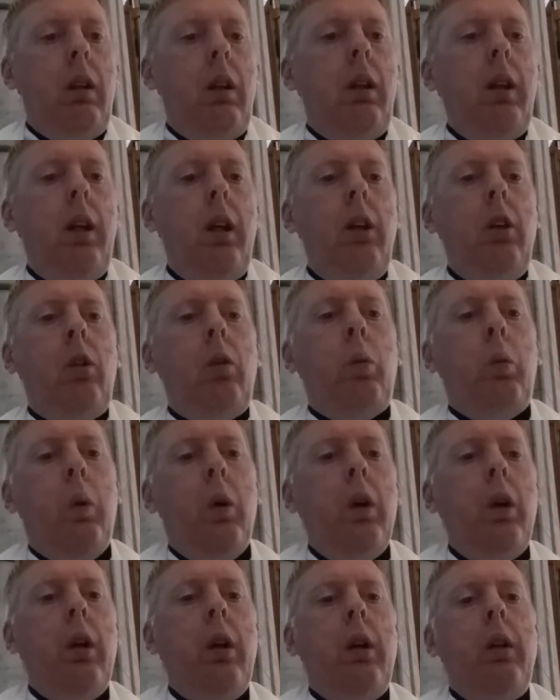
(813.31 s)
These
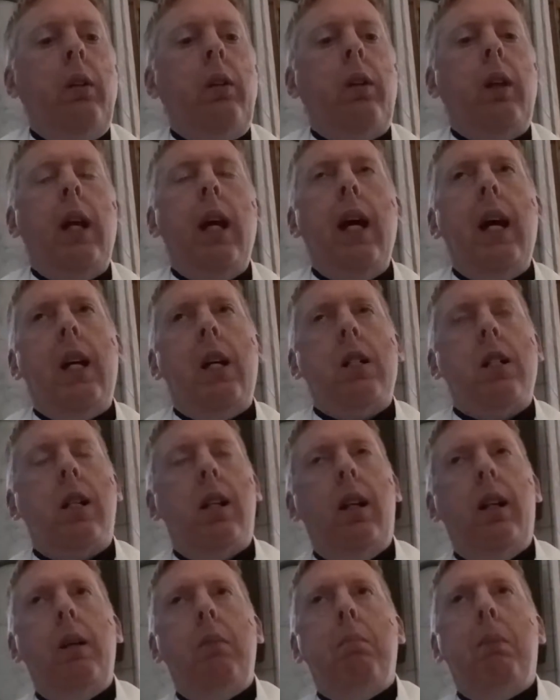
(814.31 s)
words
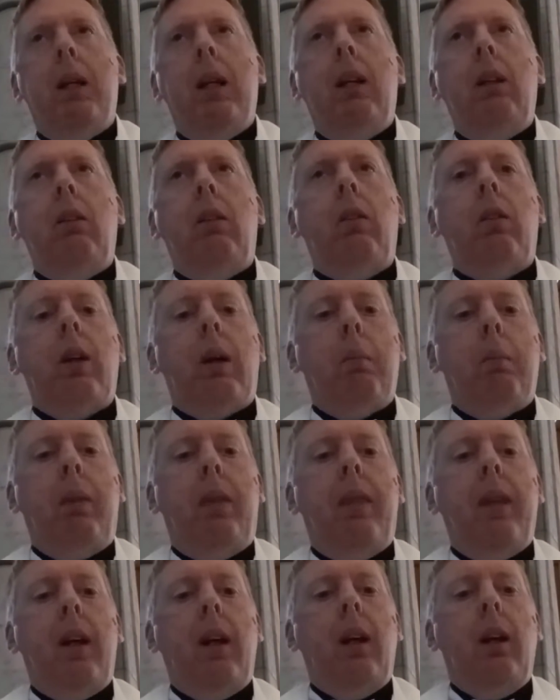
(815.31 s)
actually mean
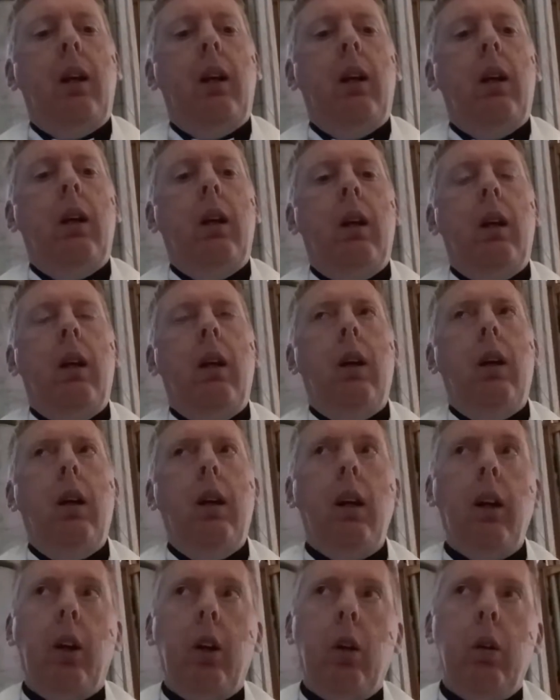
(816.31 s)
something
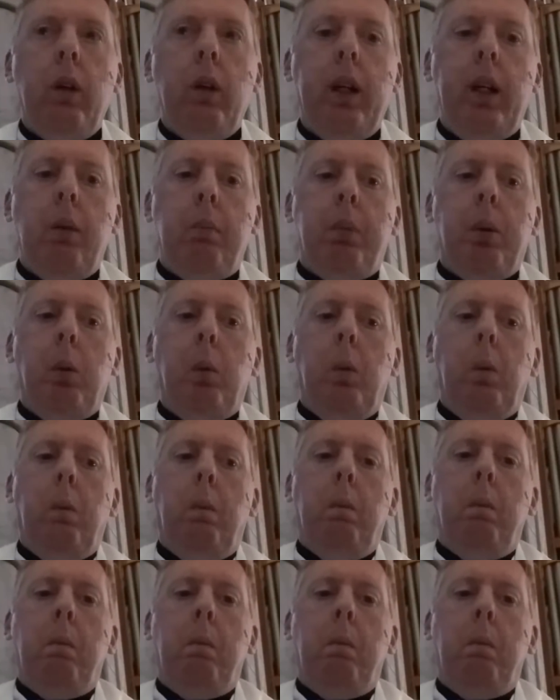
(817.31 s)
incredible.